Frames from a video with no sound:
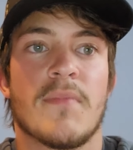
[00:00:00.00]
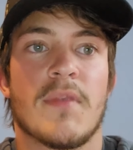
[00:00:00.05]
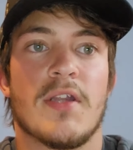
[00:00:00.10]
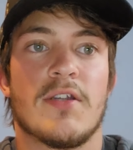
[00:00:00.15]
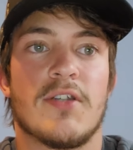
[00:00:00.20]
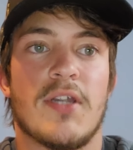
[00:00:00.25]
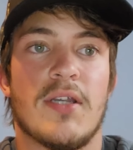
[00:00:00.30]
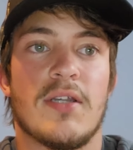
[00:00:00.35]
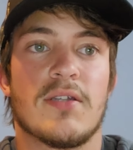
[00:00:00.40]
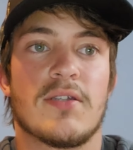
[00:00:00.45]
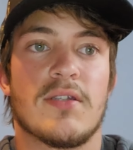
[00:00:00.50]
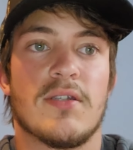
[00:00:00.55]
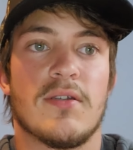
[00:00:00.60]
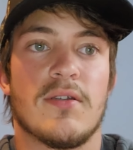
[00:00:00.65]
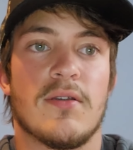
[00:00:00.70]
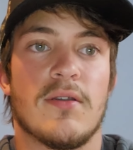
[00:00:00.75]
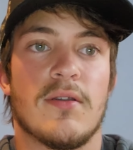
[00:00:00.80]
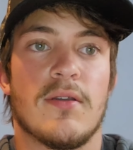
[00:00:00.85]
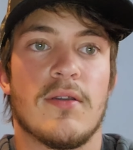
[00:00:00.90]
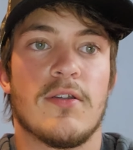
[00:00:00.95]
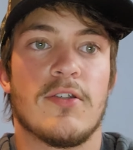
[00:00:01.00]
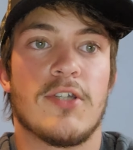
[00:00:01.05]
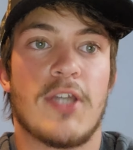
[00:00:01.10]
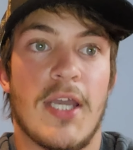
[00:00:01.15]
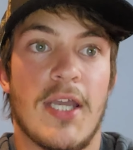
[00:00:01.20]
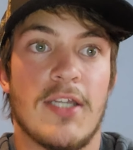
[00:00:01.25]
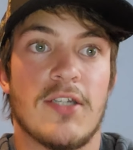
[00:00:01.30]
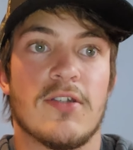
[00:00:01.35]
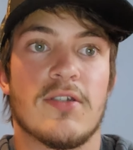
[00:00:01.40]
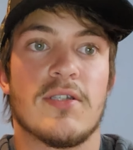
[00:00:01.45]

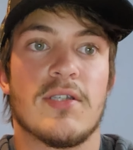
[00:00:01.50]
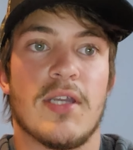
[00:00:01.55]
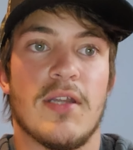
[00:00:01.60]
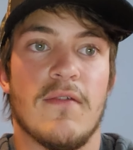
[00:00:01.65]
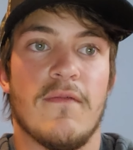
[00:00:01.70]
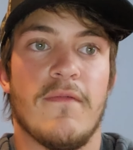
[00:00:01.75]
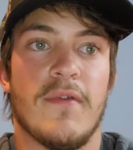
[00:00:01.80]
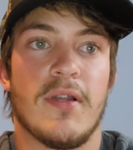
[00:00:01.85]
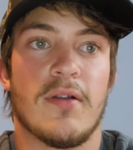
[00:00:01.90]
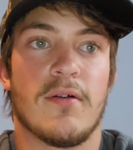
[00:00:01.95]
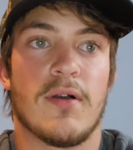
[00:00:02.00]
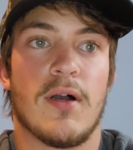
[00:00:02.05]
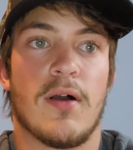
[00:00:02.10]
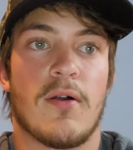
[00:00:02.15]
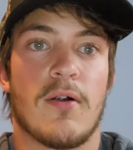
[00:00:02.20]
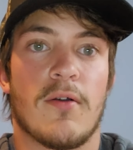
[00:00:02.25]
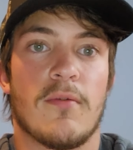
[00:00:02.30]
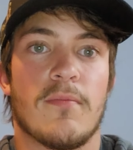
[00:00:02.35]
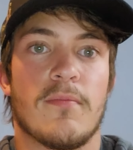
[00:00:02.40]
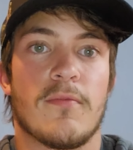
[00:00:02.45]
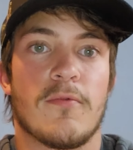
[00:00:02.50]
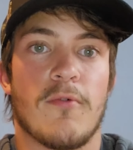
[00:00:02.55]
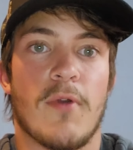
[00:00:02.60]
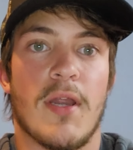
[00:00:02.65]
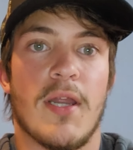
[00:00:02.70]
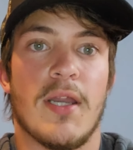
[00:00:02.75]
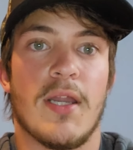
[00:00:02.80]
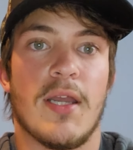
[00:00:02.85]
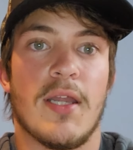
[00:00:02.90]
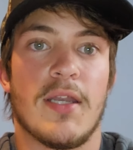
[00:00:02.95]
Changes in fetal heart
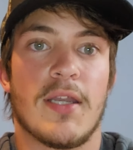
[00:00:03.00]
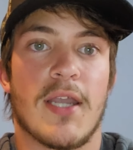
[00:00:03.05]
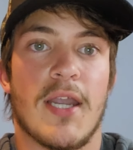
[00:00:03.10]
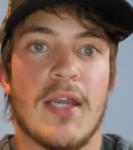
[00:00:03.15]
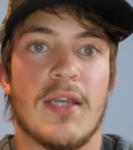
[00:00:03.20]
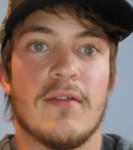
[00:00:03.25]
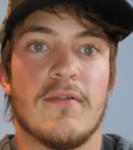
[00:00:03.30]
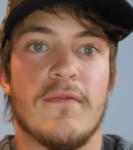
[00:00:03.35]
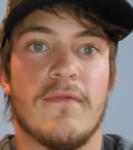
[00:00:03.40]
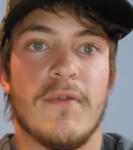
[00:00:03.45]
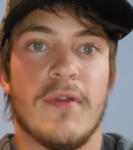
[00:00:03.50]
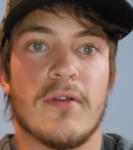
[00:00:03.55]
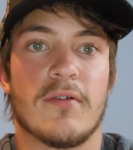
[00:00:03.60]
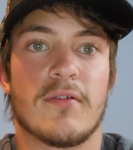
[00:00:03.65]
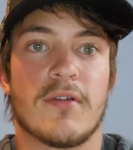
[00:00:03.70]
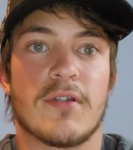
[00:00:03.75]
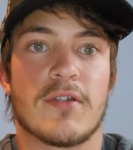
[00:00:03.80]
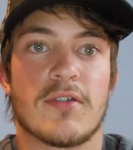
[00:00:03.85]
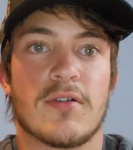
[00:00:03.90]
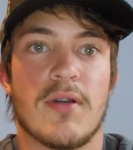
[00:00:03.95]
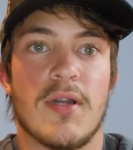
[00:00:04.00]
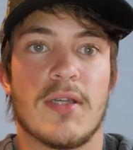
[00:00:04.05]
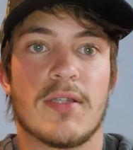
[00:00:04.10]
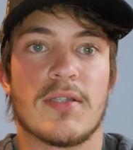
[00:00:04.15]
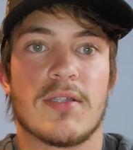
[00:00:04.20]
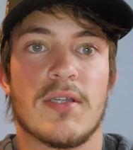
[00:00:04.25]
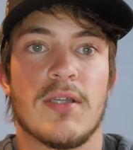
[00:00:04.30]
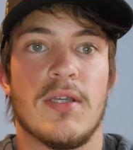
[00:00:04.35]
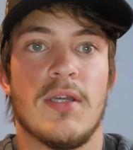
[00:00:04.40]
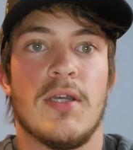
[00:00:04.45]
rate indicated fetal
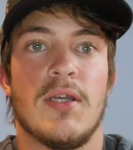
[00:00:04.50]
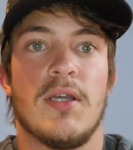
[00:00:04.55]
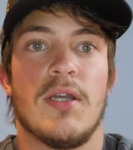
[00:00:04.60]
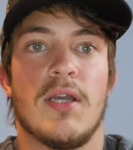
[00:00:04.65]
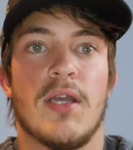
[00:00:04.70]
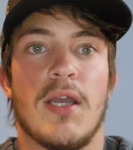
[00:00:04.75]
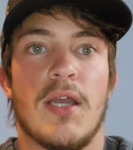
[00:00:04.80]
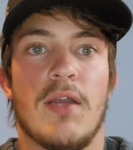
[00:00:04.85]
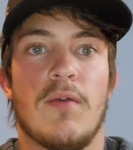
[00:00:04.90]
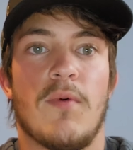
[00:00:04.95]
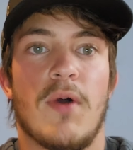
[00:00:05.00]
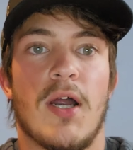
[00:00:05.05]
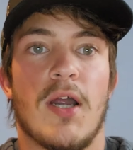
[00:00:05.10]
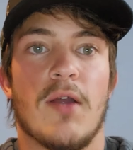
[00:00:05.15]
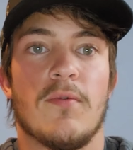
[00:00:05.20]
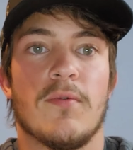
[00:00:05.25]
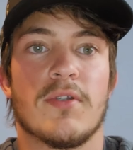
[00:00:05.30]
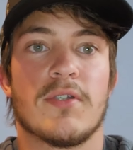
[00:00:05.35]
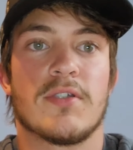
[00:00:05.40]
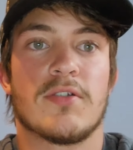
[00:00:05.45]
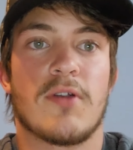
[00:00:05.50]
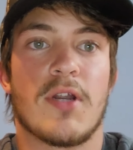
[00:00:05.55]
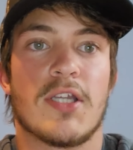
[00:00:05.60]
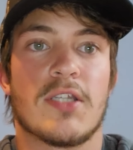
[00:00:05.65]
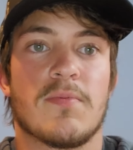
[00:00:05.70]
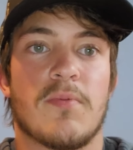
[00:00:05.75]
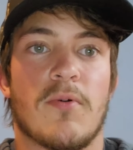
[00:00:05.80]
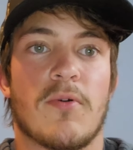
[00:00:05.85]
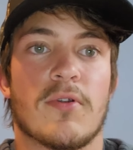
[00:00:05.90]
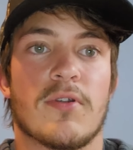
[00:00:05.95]
distress. AY was
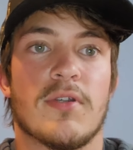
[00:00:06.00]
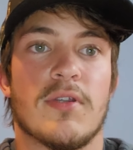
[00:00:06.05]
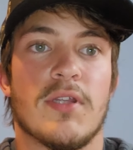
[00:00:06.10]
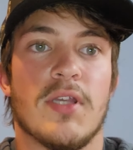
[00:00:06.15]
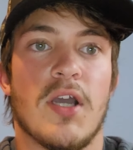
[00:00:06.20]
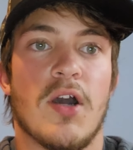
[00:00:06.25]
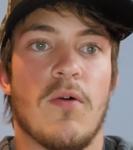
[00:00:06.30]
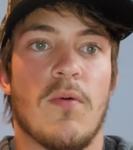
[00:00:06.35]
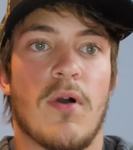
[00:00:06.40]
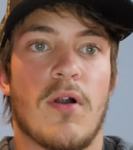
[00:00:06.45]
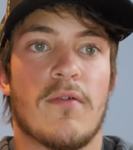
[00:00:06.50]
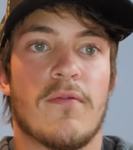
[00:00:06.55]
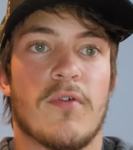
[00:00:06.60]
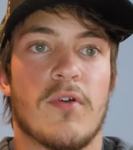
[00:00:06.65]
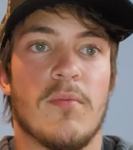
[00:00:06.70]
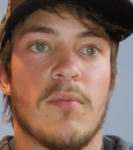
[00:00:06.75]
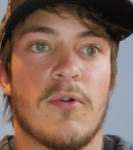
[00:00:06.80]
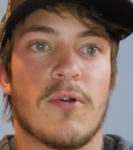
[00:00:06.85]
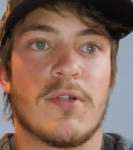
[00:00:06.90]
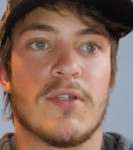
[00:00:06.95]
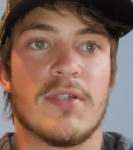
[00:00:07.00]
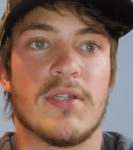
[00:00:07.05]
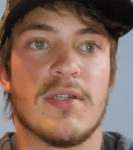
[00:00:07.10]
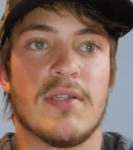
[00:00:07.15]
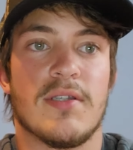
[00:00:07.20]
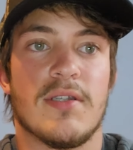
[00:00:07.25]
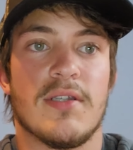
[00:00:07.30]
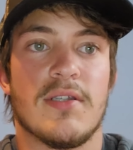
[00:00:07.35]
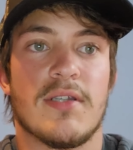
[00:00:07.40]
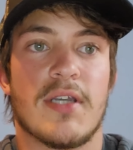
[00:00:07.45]
transported to the OR for emergency
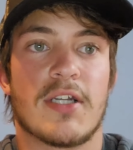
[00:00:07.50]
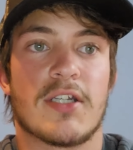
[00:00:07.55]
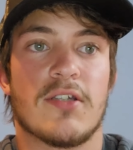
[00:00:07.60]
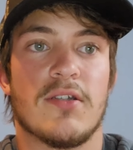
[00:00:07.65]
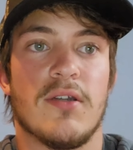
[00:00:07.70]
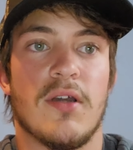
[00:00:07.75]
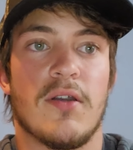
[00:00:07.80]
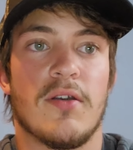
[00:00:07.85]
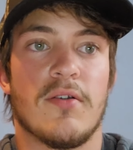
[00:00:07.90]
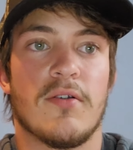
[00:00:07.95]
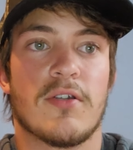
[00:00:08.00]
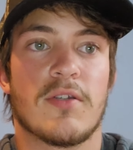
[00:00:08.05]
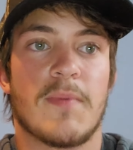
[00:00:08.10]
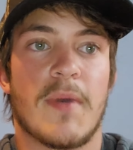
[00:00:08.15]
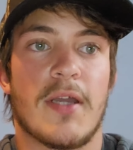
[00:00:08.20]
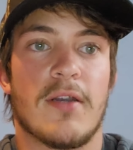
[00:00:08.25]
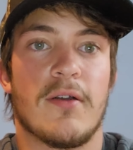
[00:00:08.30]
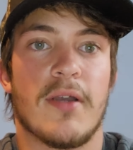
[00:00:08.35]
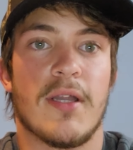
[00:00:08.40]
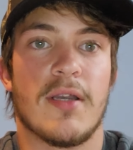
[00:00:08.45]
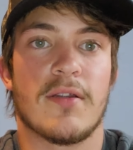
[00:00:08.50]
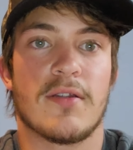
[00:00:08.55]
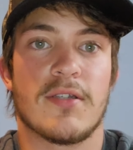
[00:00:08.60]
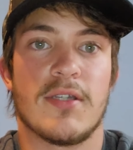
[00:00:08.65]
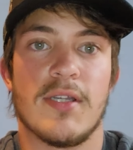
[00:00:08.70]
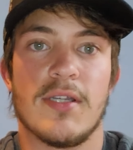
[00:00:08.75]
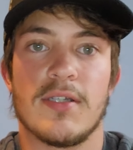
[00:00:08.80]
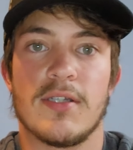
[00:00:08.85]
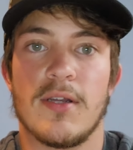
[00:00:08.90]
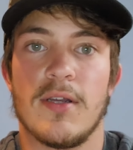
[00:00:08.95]
C-section under spinal
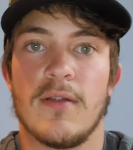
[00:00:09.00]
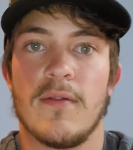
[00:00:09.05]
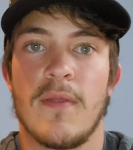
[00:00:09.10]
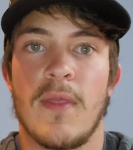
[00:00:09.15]
anesthesia.